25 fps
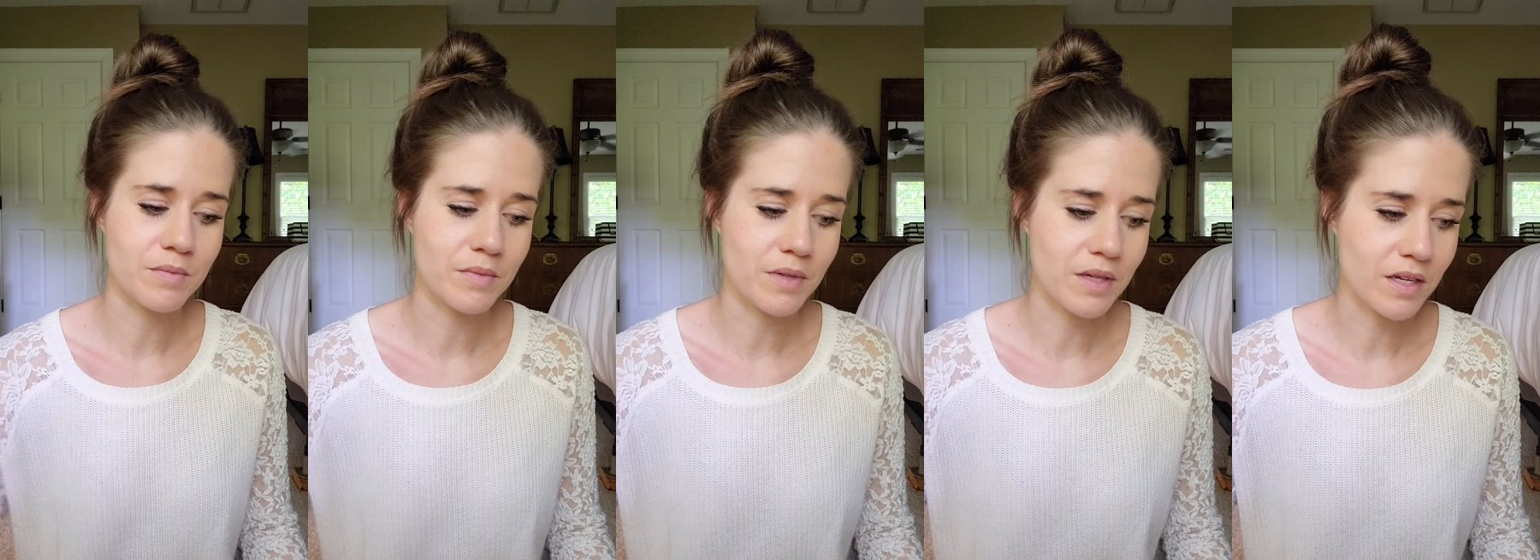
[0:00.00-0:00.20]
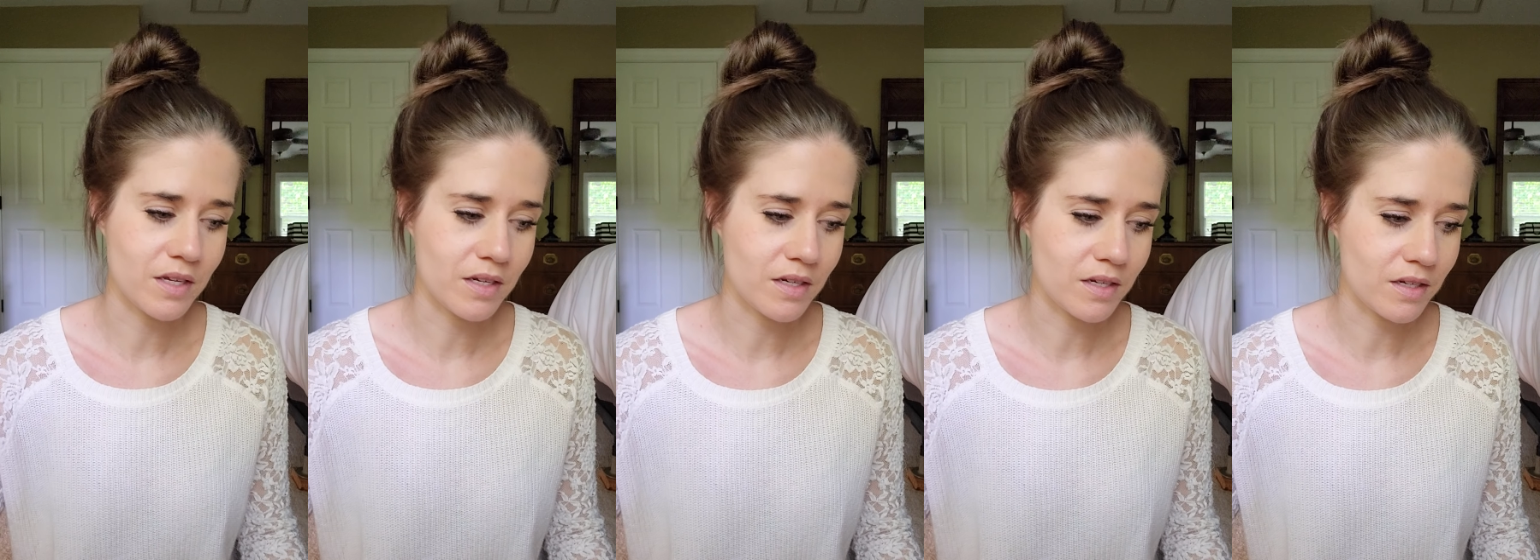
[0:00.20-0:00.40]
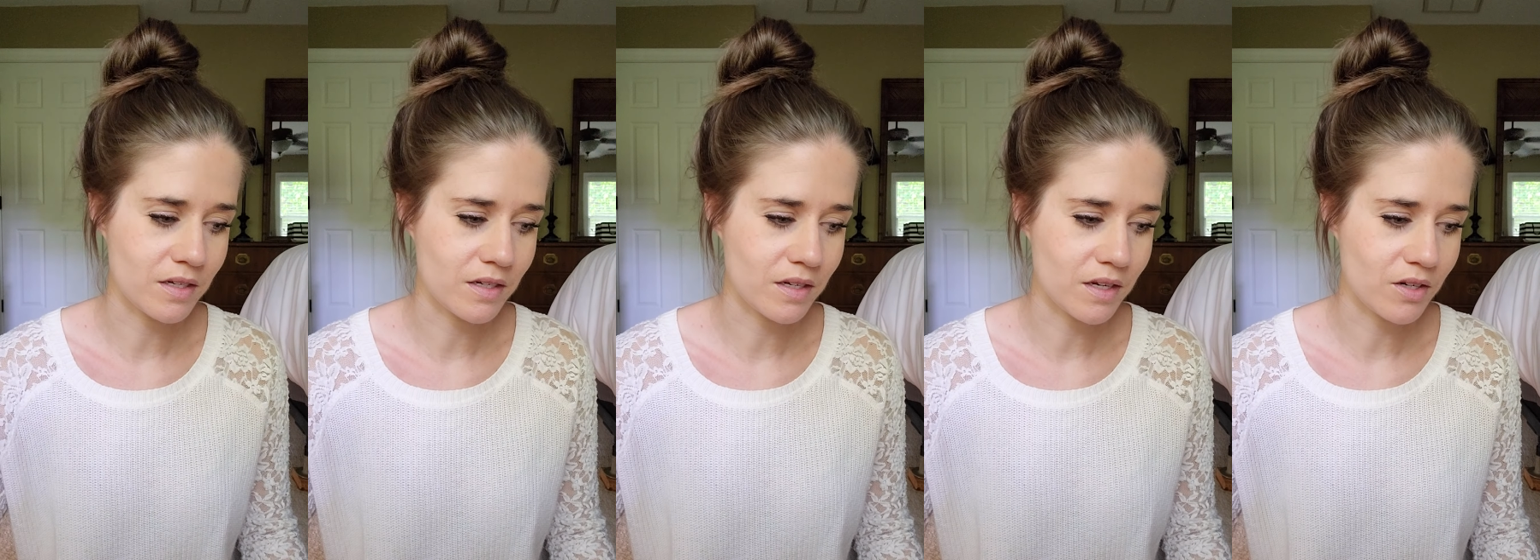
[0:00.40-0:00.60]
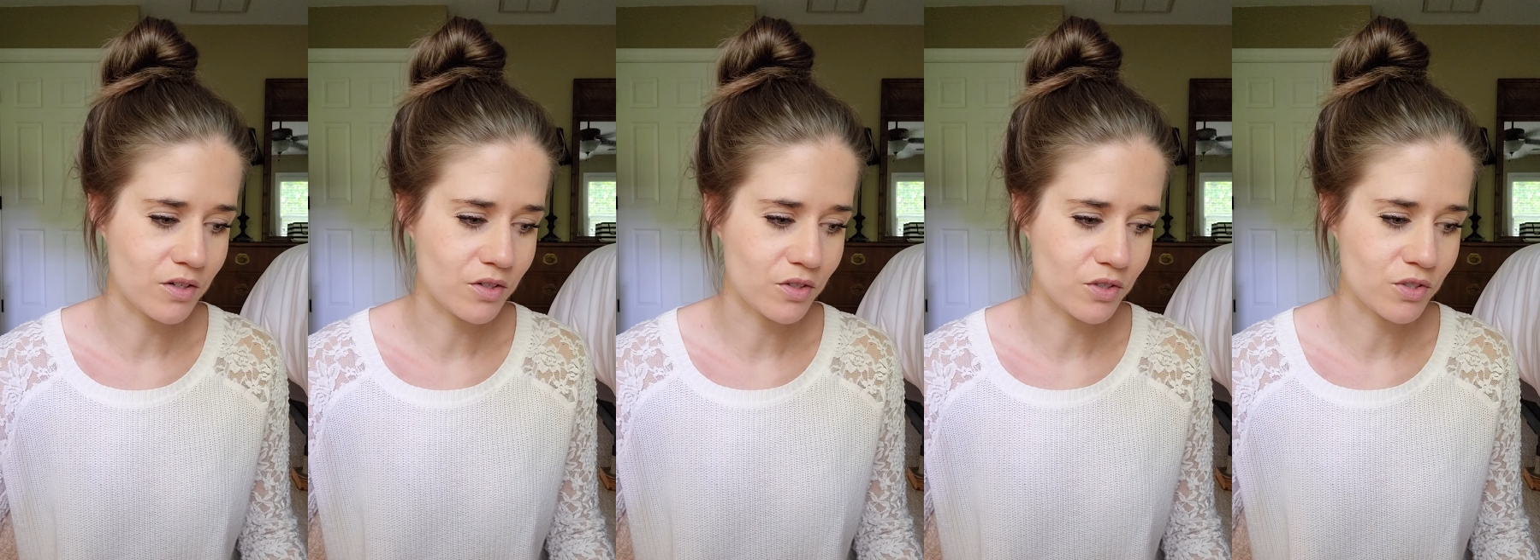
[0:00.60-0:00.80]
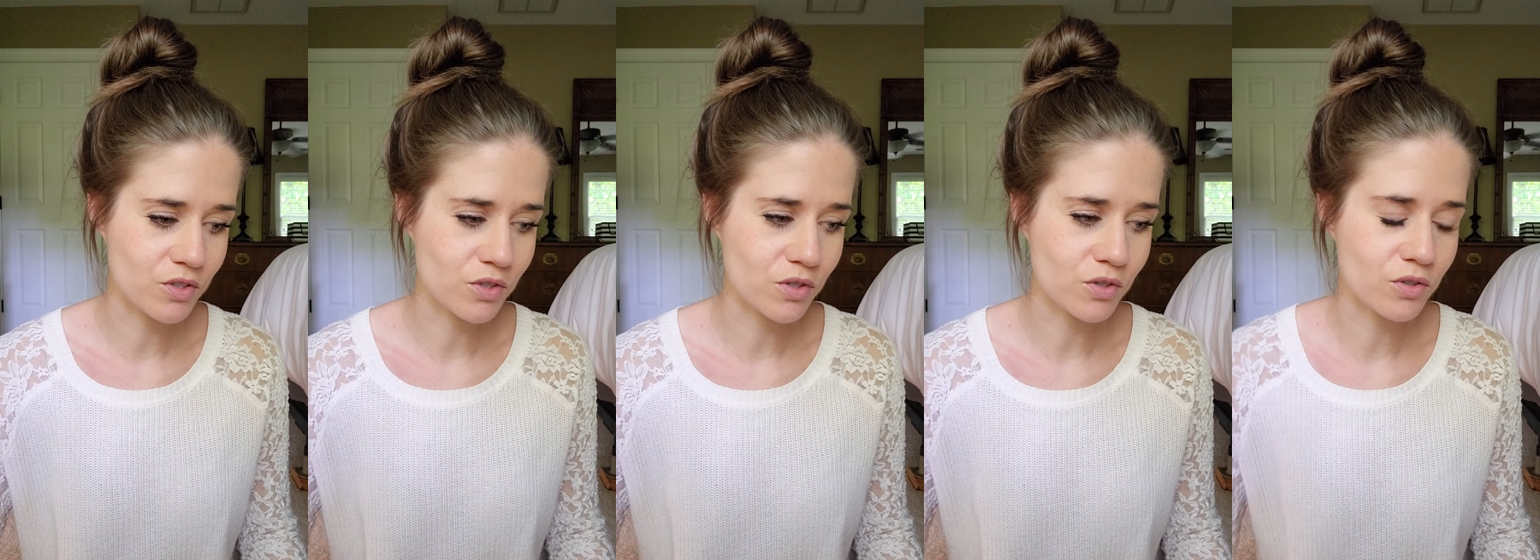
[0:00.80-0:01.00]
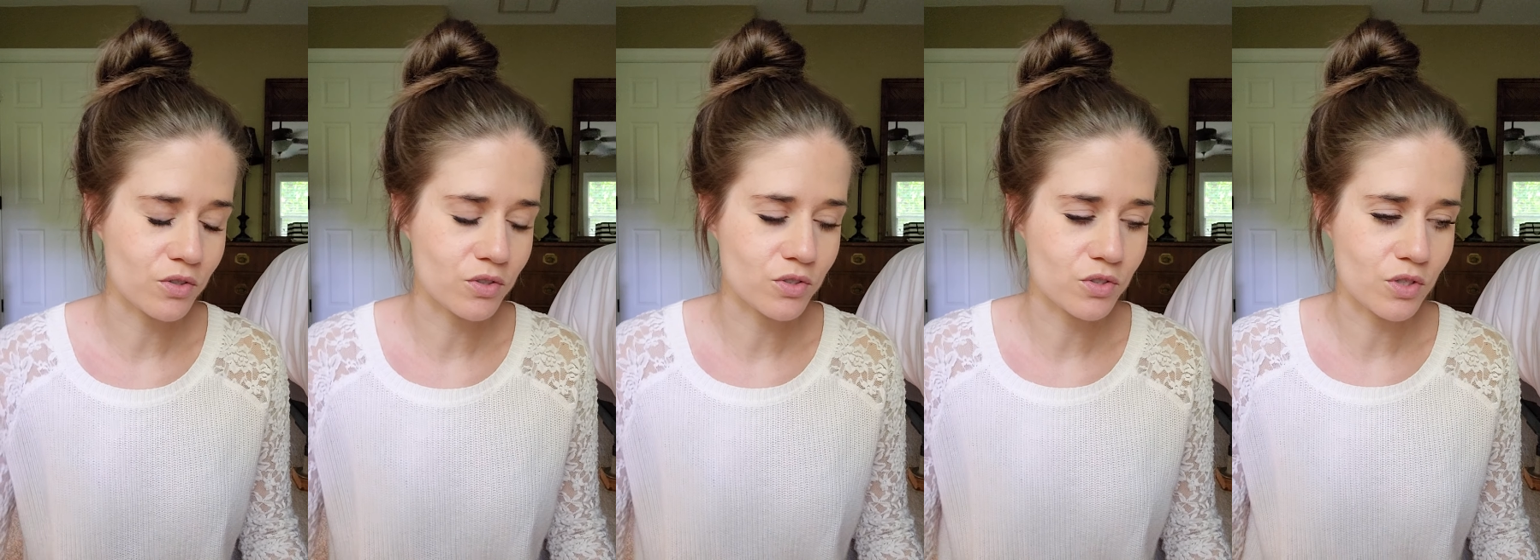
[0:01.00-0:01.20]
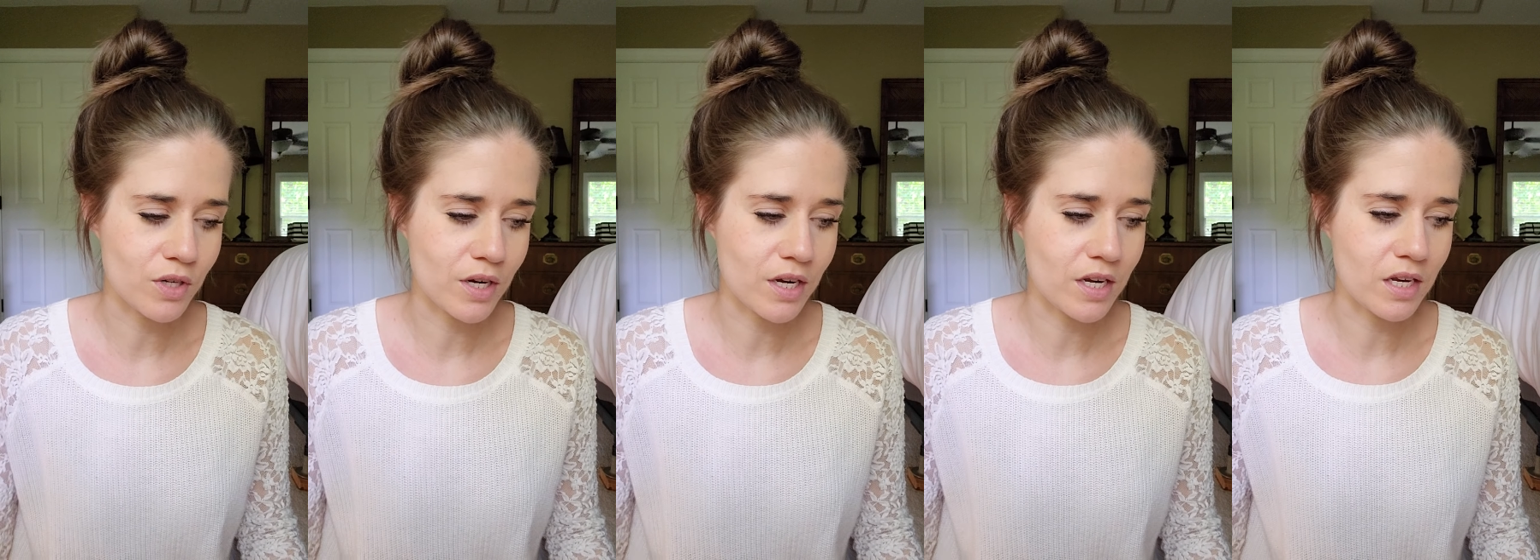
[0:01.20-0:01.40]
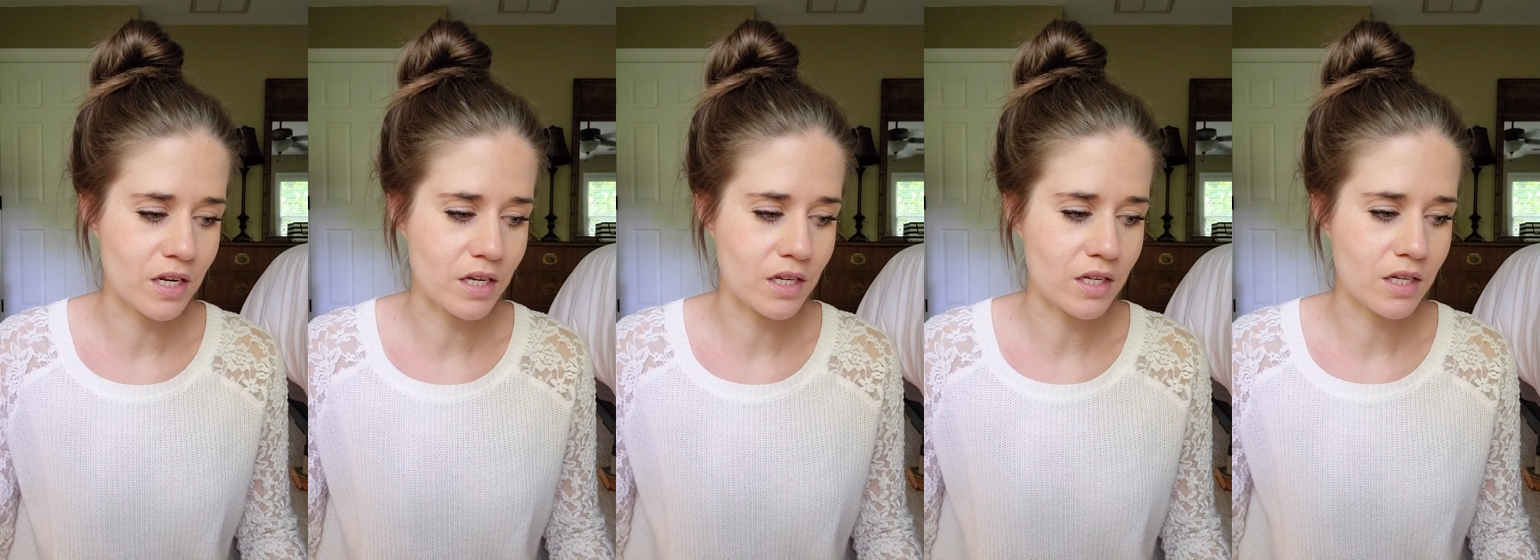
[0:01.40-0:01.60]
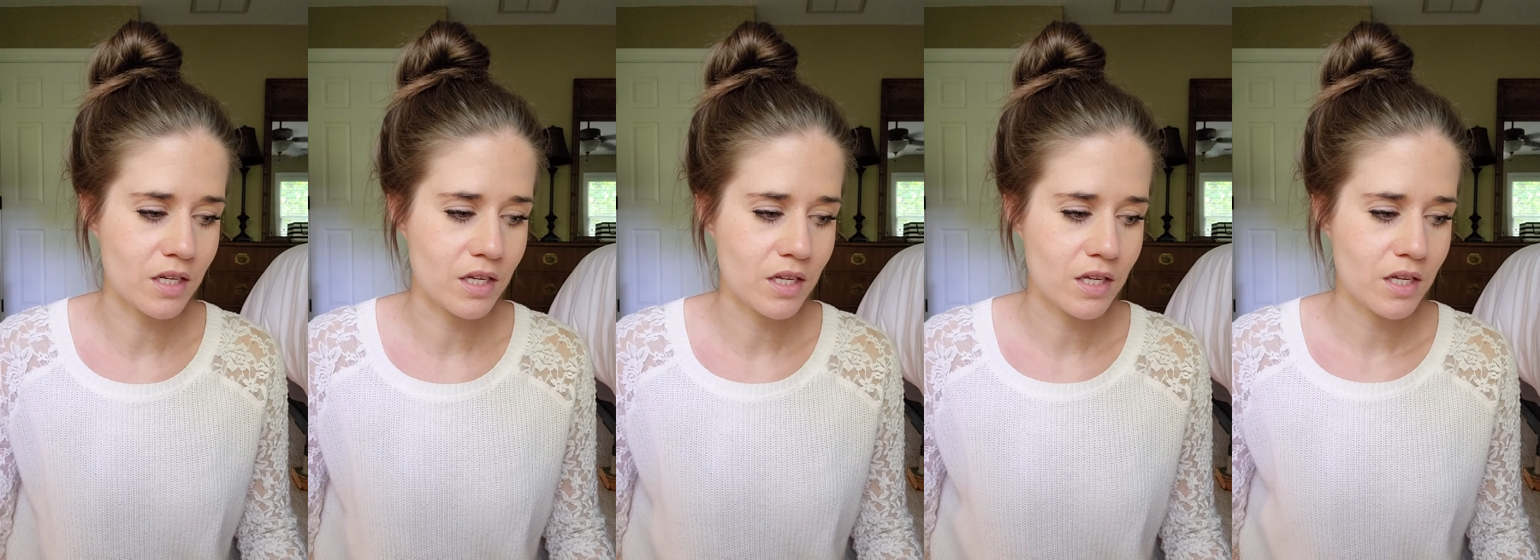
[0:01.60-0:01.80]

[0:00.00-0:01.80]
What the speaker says: in an inner circle training.